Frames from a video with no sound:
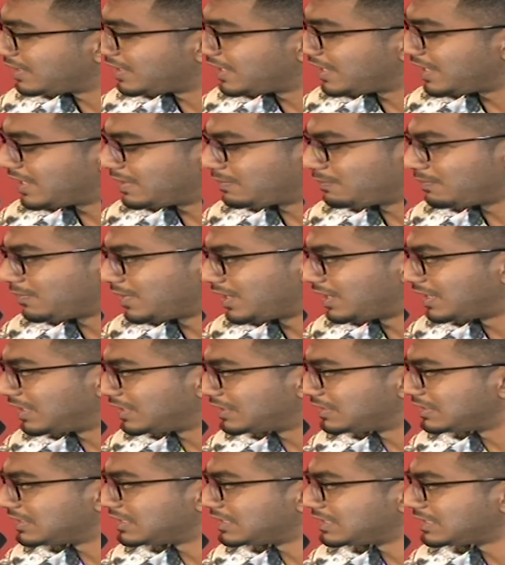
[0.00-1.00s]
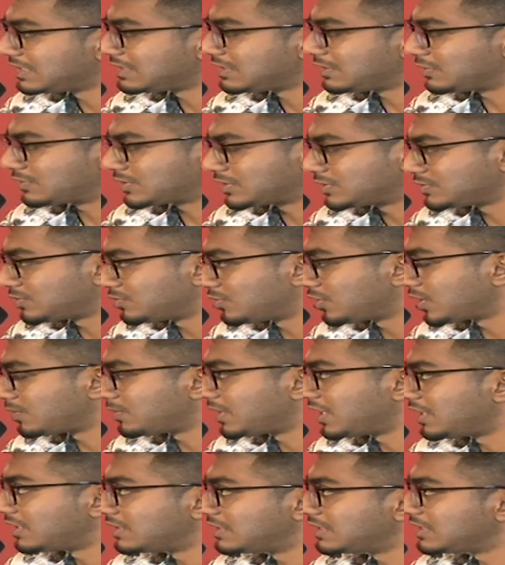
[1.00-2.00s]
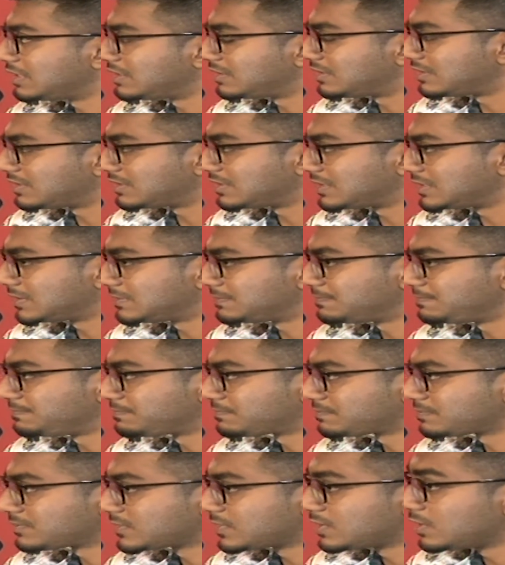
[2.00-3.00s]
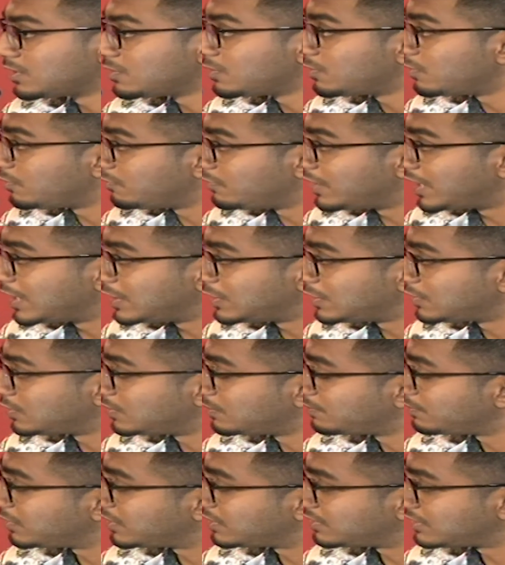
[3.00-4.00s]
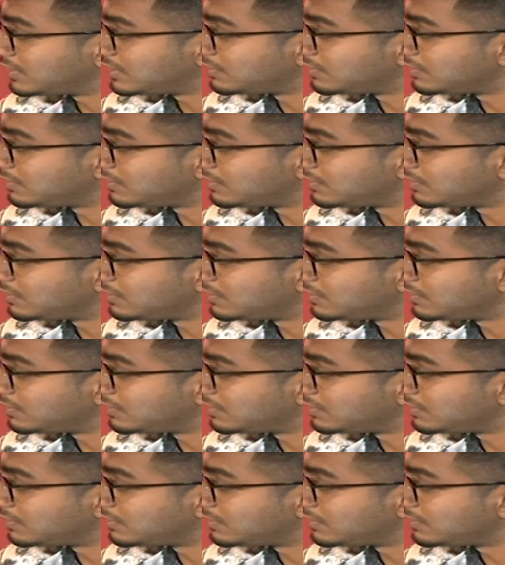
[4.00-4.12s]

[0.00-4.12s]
and Mahathir, Dr. Mahathir is a well-known person